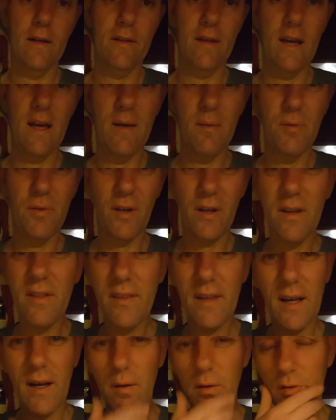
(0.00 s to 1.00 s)
uh, the hips. I didn't
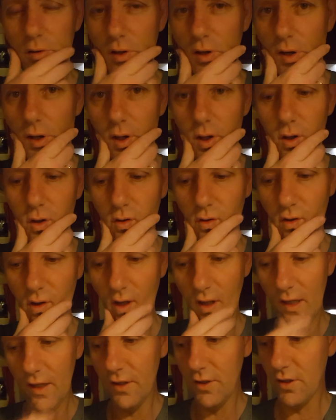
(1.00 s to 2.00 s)
think I was going to lose
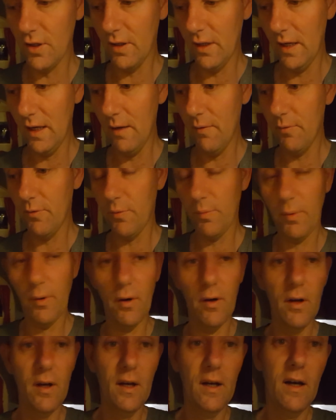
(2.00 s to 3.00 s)
an inch on the hips,
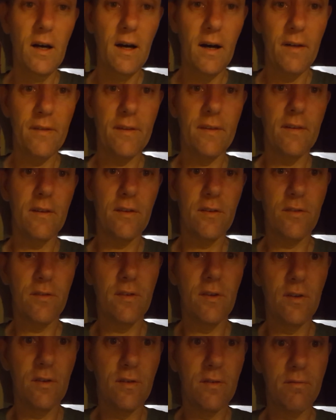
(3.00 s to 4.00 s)
but I think there's
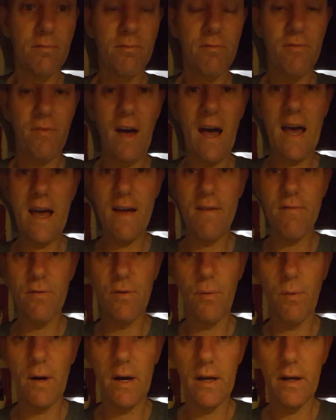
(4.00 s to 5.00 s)
there's fat
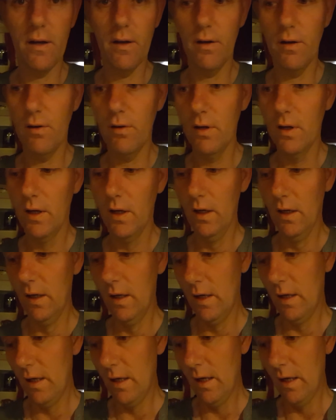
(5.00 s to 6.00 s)
everywhere, you know.
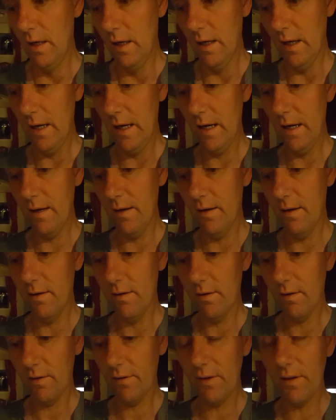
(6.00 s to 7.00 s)
Uh,
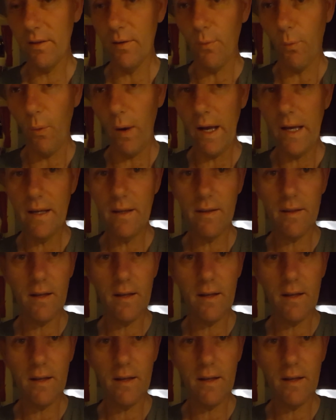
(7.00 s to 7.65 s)
I think the weight